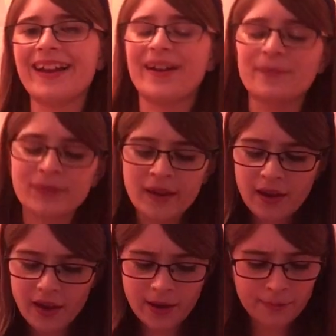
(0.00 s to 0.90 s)
I know.
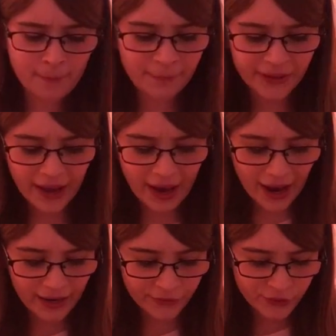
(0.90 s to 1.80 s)
Um, but yeah,
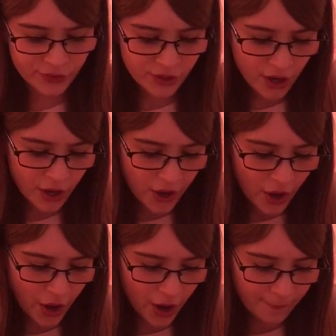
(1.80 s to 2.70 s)
and
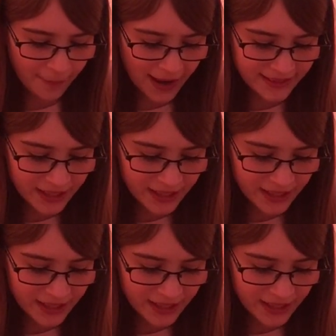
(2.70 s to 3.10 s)
um, I